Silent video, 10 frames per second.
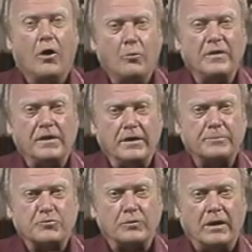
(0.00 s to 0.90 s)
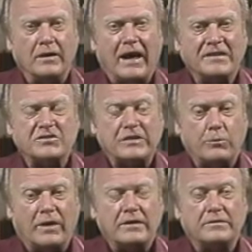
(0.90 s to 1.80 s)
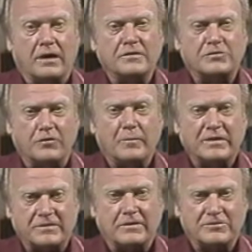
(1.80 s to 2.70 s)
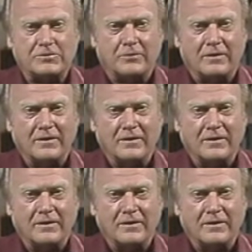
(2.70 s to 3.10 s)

with a lip trill and see what it does to the musculature.